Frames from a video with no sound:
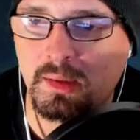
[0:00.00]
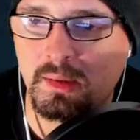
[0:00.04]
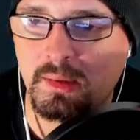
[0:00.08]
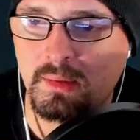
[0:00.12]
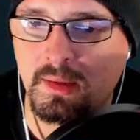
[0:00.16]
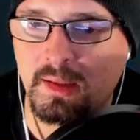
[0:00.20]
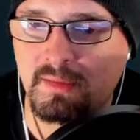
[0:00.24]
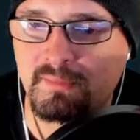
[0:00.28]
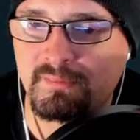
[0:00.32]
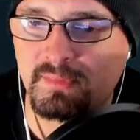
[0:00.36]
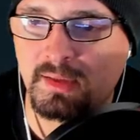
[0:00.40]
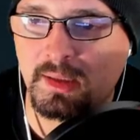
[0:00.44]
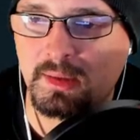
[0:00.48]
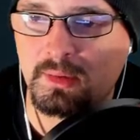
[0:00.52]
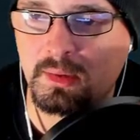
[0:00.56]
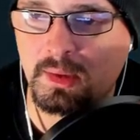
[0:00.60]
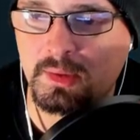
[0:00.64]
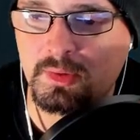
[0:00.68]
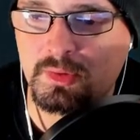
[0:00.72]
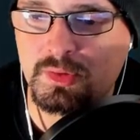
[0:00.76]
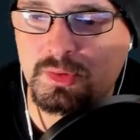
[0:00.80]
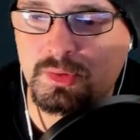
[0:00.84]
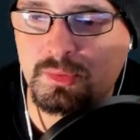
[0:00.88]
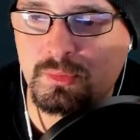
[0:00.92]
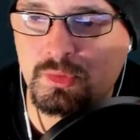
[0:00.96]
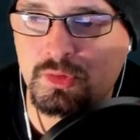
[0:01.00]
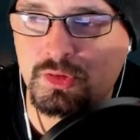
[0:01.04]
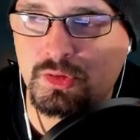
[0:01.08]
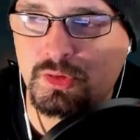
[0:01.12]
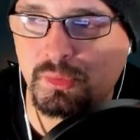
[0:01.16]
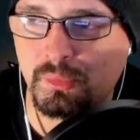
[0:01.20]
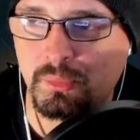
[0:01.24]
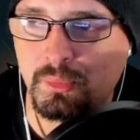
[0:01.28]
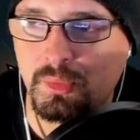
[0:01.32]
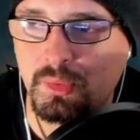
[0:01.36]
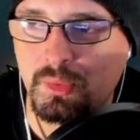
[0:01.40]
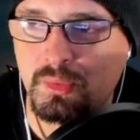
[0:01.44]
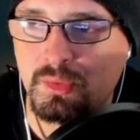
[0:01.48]
and then I find
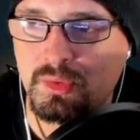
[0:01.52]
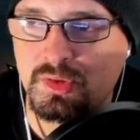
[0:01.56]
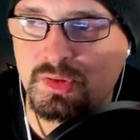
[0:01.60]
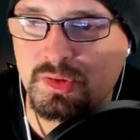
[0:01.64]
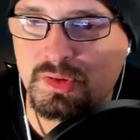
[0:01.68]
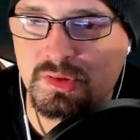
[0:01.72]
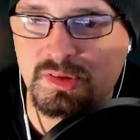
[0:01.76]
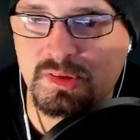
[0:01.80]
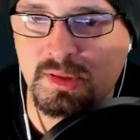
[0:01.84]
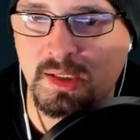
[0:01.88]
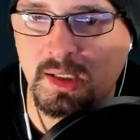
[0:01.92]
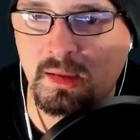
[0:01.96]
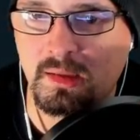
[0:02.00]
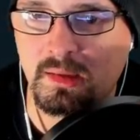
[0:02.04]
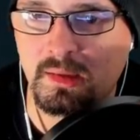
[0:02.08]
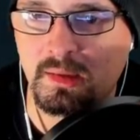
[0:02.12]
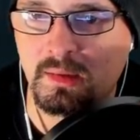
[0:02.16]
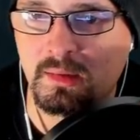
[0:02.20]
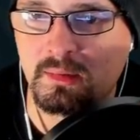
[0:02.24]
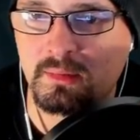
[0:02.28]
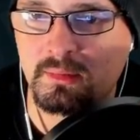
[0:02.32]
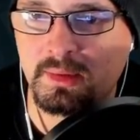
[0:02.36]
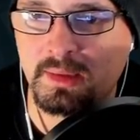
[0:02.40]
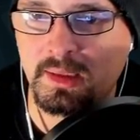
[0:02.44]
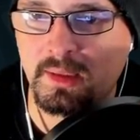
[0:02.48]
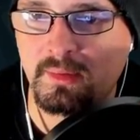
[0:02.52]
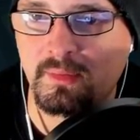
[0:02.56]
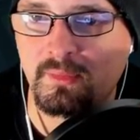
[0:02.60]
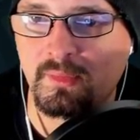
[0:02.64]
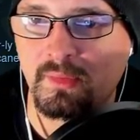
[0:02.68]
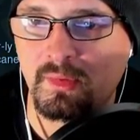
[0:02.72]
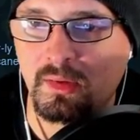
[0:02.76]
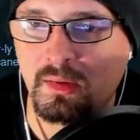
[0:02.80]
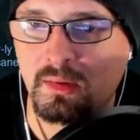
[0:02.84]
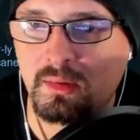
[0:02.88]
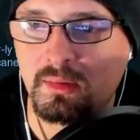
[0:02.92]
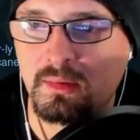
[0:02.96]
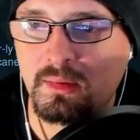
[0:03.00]
2 dudes just standing here. Yeah, there they
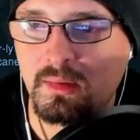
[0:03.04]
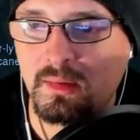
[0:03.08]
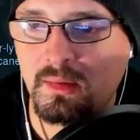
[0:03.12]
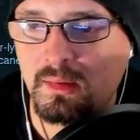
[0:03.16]
are.